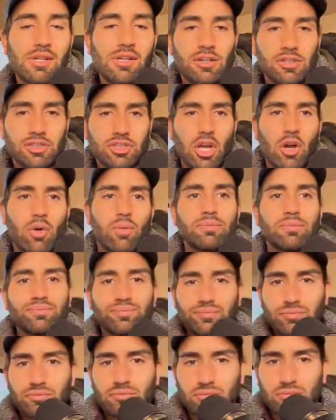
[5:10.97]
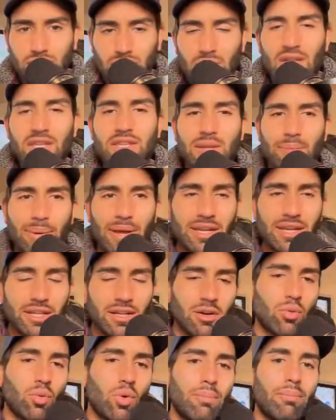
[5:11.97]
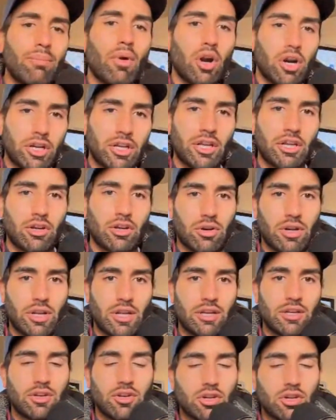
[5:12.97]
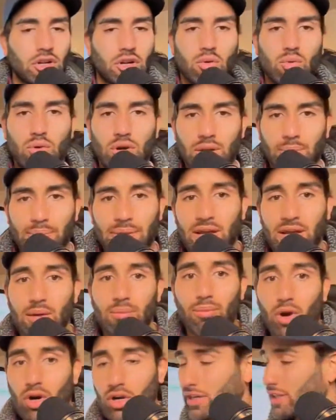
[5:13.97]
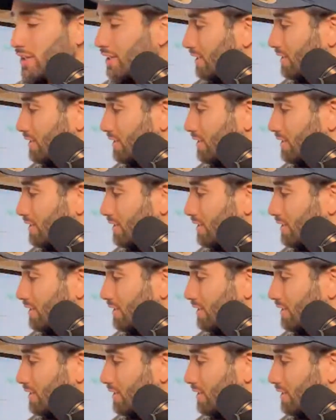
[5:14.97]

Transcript: So depending on what market you're in, you're going to want to pick a market